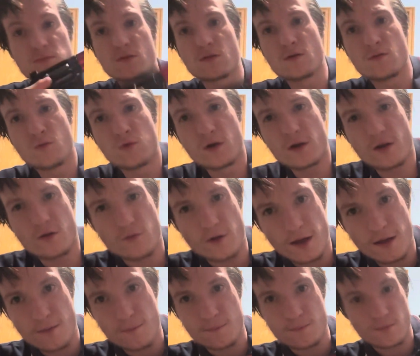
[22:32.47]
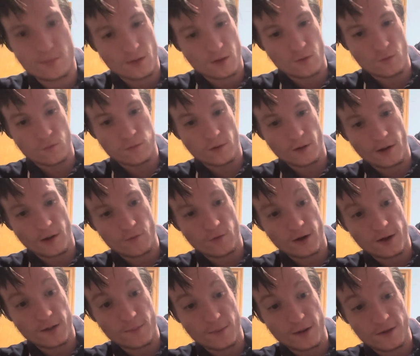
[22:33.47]
would I
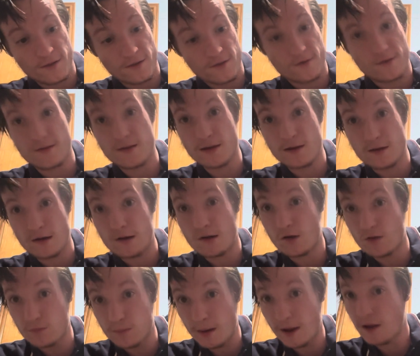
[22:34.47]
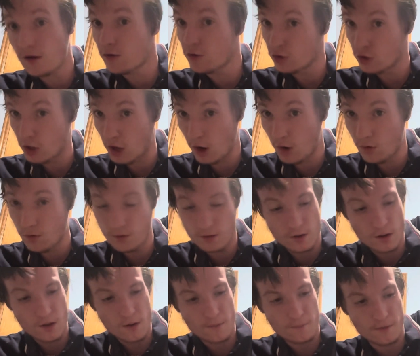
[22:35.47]
recommend this in a Nerf bout? No.
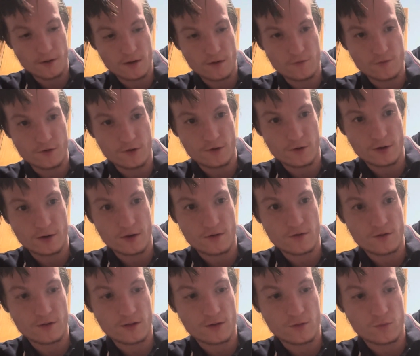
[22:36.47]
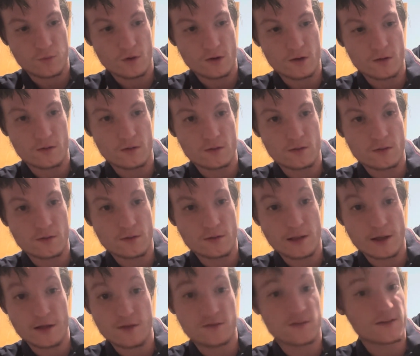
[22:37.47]
But if you're into these weird
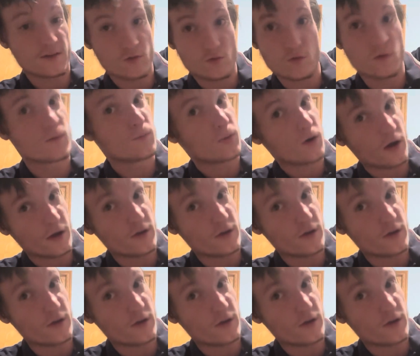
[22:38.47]
things, this would probably